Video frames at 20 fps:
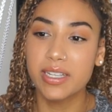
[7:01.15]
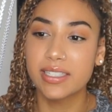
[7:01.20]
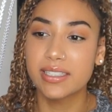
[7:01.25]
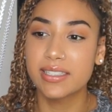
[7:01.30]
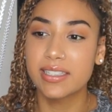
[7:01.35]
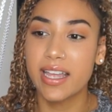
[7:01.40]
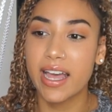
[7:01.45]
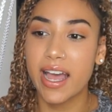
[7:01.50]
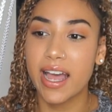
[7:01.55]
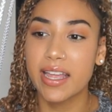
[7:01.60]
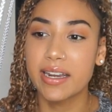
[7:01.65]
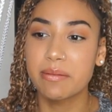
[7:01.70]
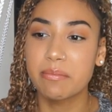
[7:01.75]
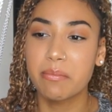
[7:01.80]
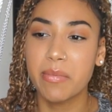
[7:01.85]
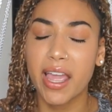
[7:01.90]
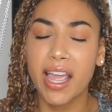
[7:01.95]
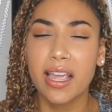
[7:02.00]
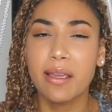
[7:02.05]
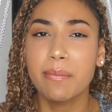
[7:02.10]
is that
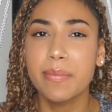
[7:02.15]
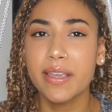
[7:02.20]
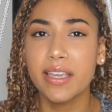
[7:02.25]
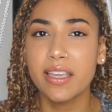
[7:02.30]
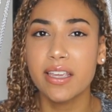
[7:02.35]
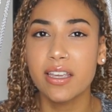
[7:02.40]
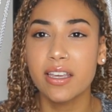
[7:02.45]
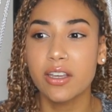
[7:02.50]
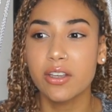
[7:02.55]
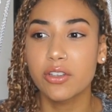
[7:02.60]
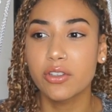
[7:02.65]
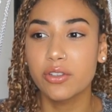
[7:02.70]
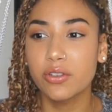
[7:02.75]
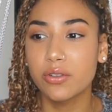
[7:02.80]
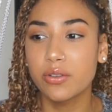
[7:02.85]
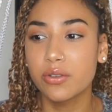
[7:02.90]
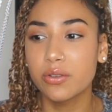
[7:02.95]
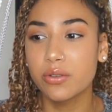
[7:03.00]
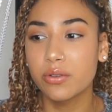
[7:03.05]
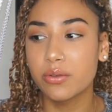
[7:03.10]
maybe
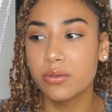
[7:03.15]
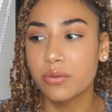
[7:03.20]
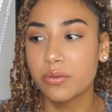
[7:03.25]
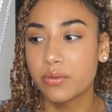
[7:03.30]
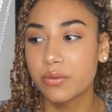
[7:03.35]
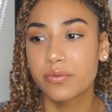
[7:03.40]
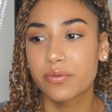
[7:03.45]
you